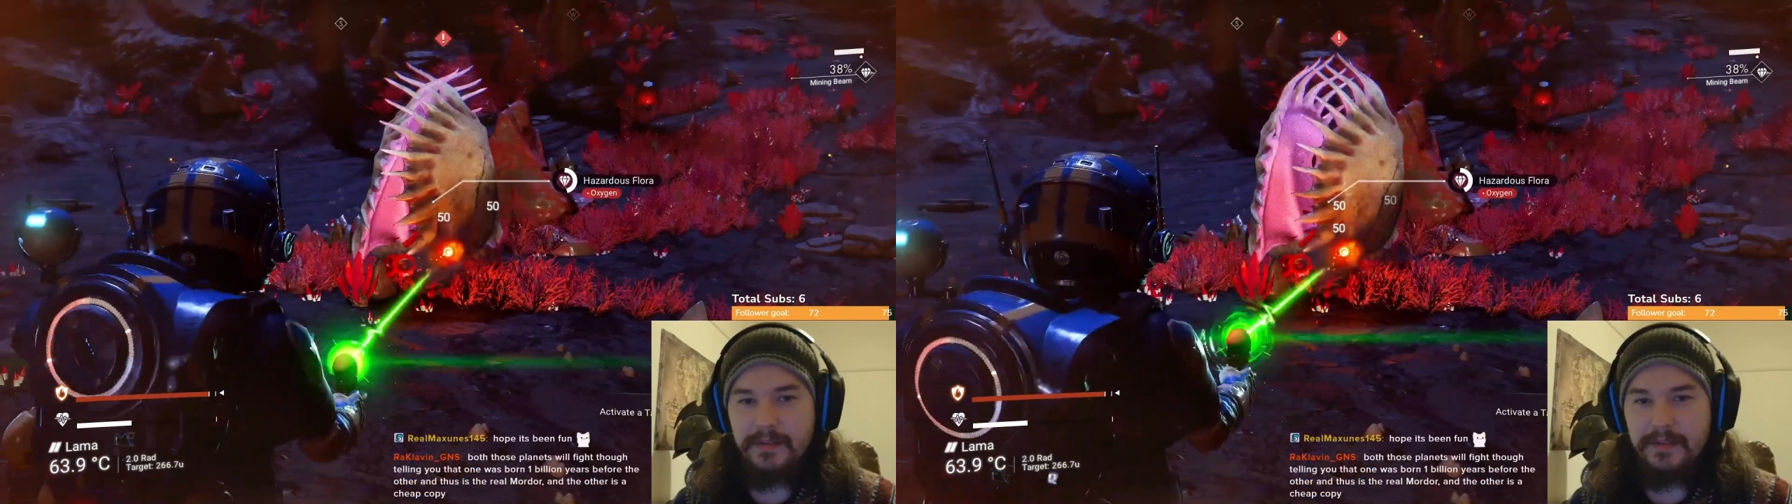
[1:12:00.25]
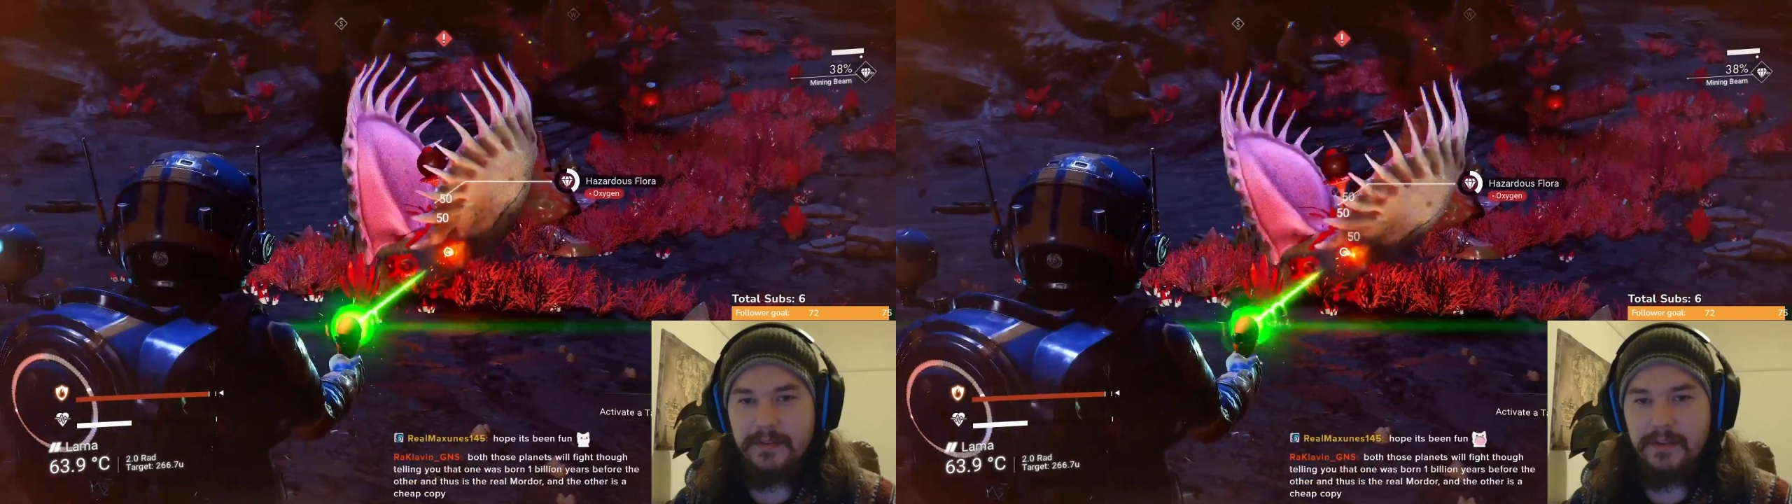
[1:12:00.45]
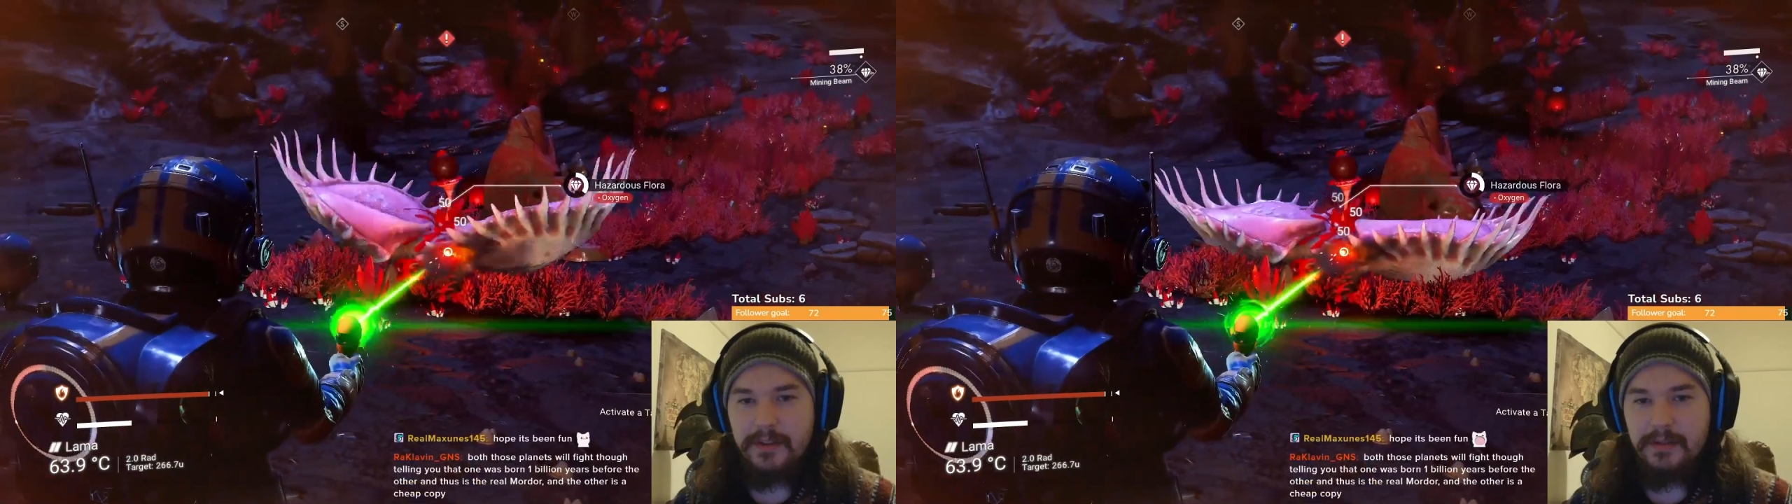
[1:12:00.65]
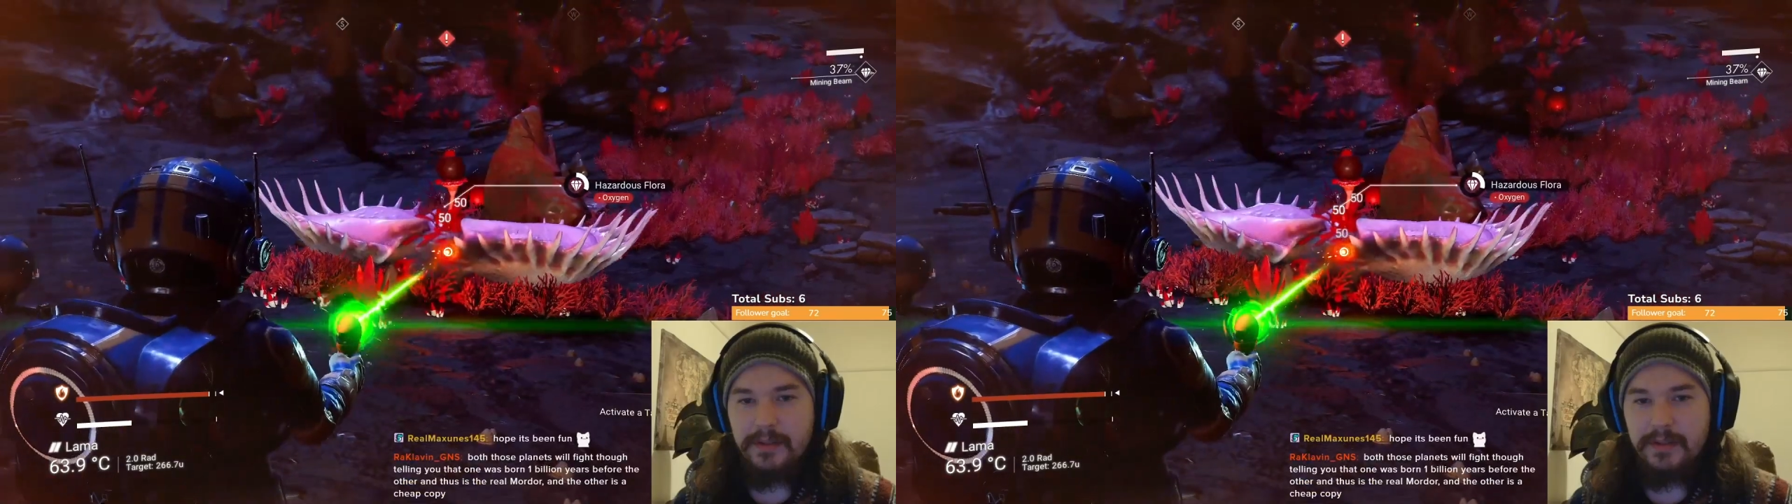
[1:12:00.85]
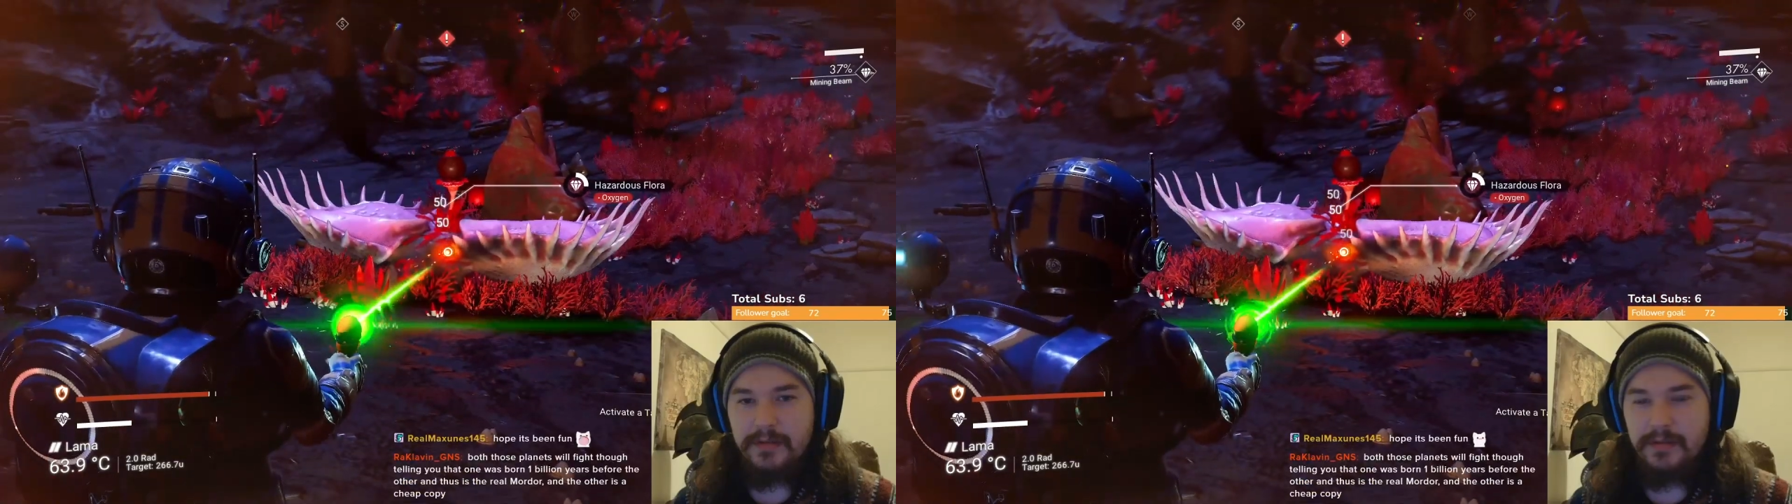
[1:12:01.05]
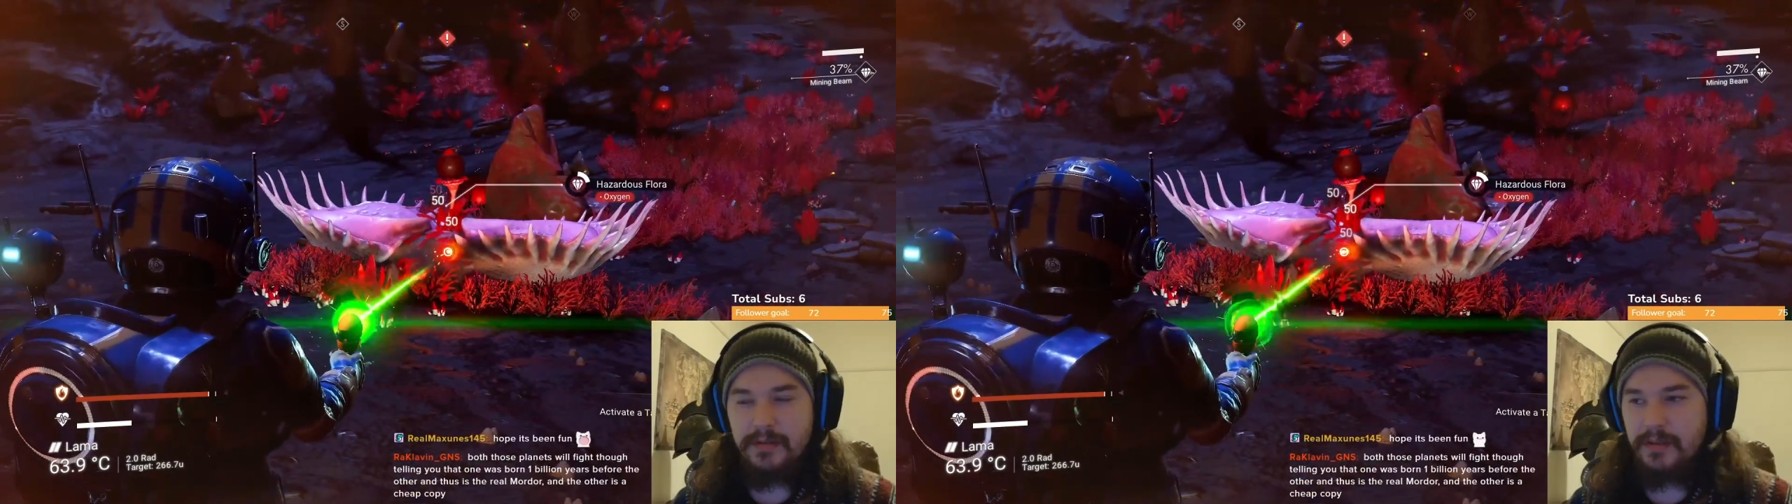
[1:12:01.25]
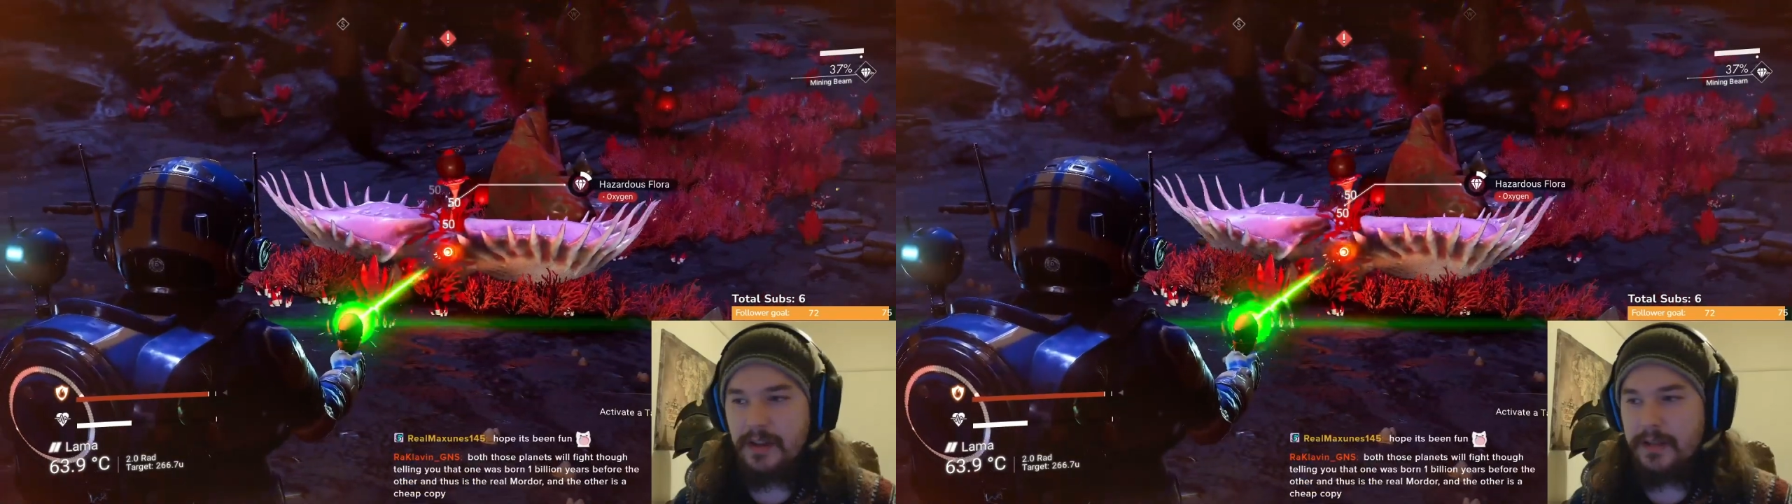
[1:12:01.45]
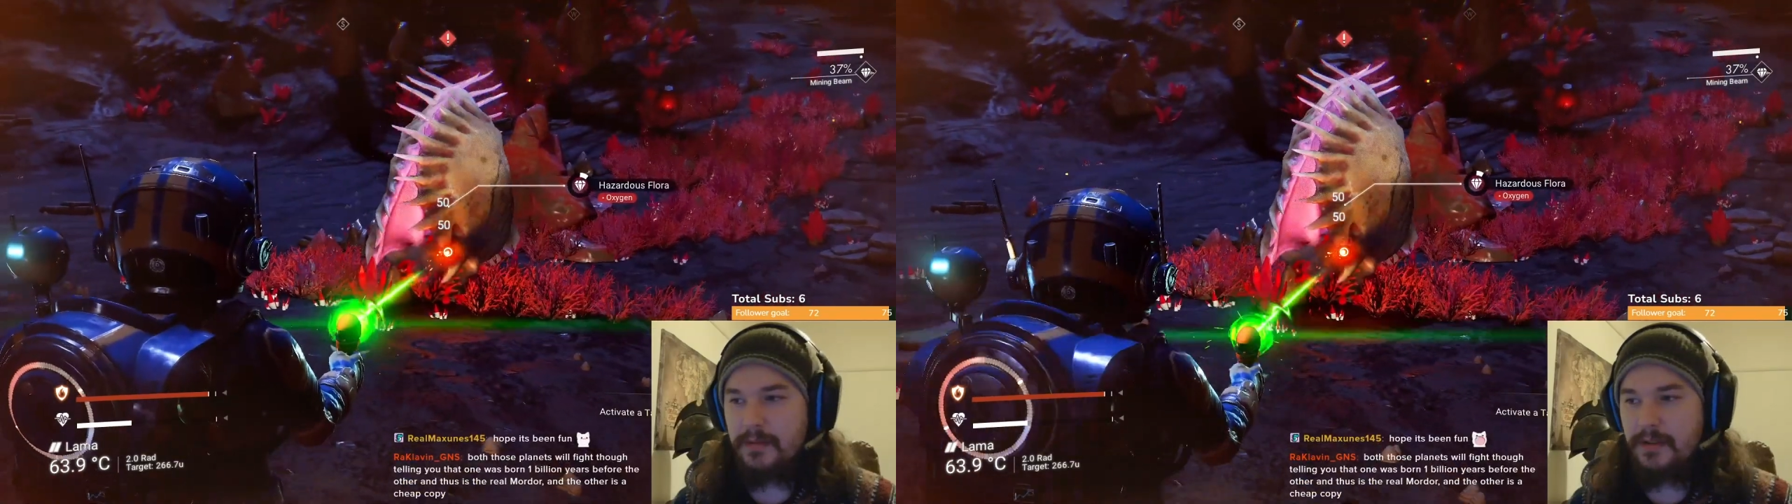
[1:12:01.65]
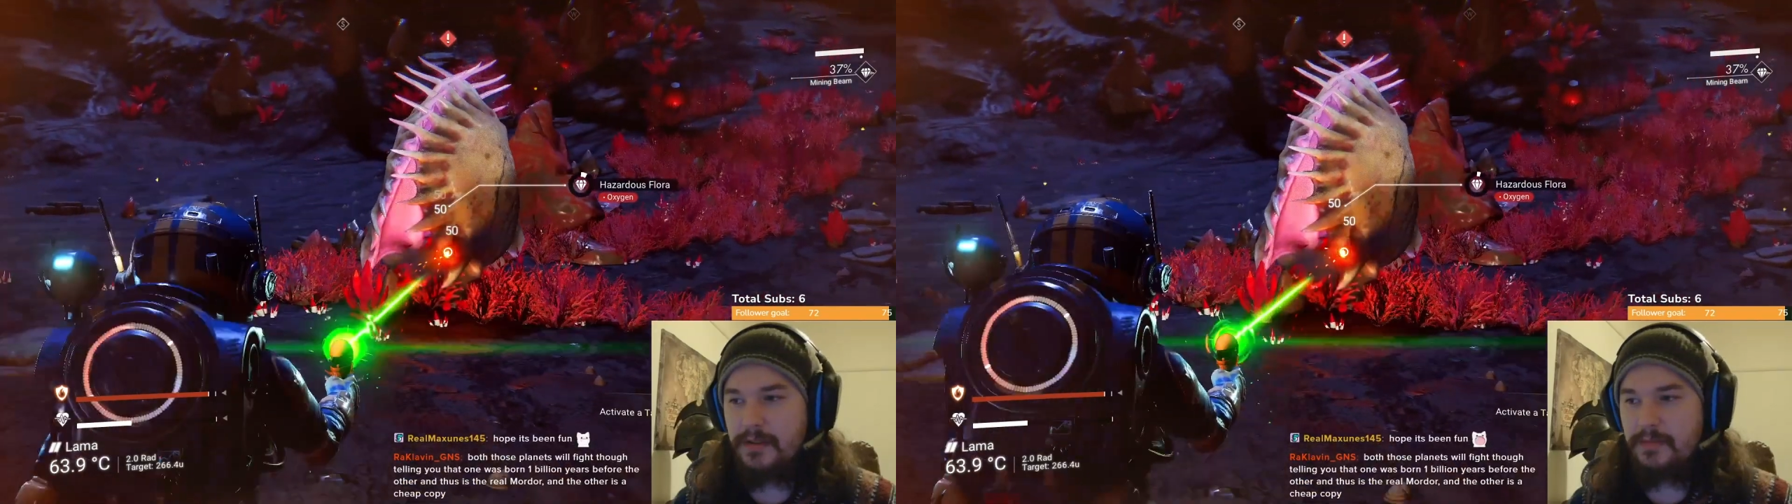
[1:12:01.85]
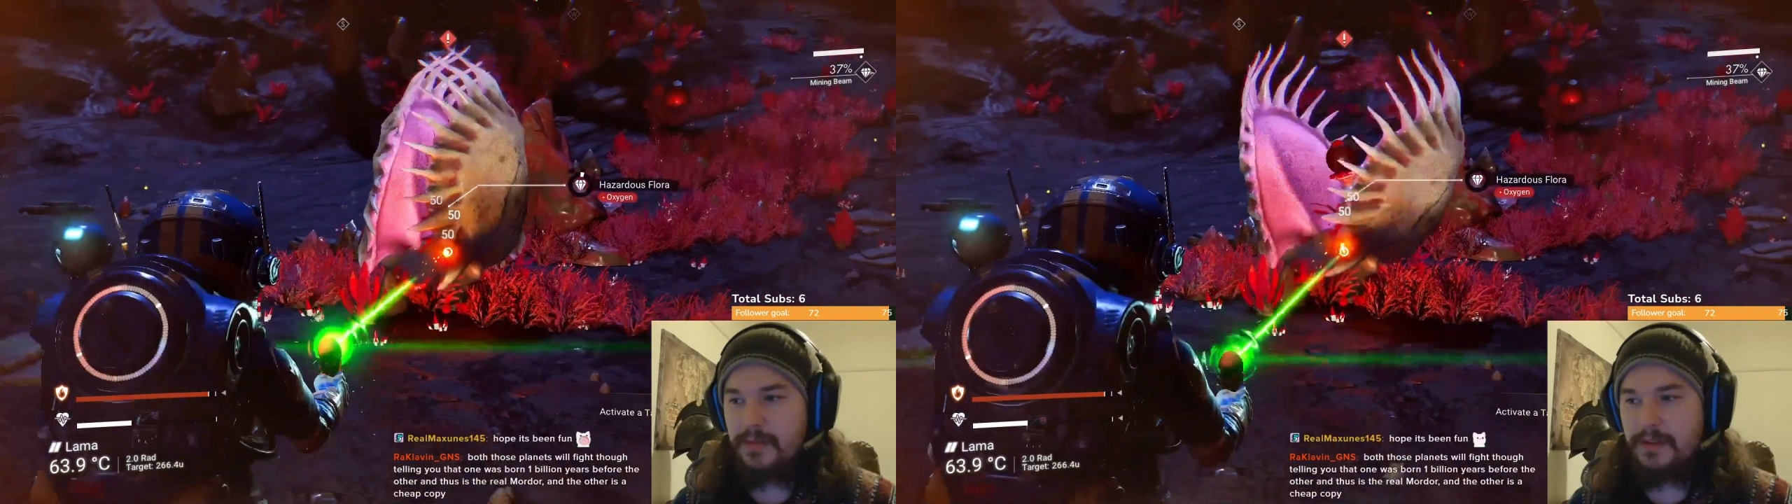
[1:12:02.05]
creature we saw in the
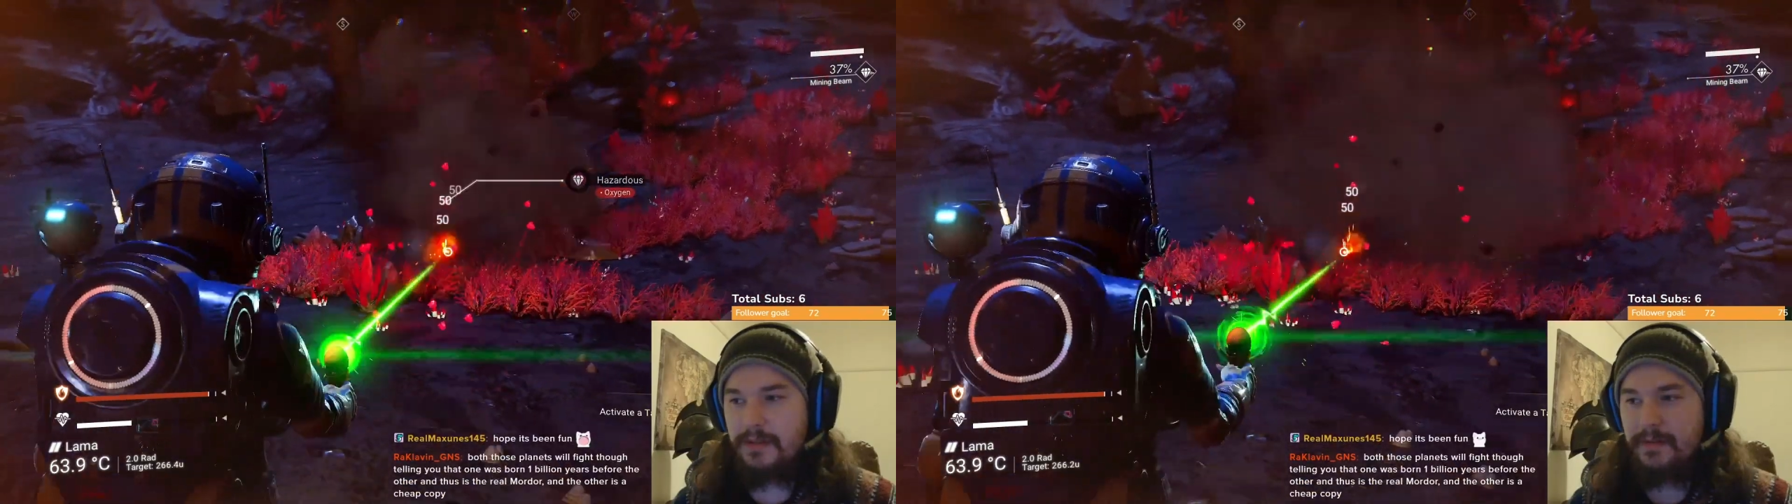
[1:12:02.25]
expedition one.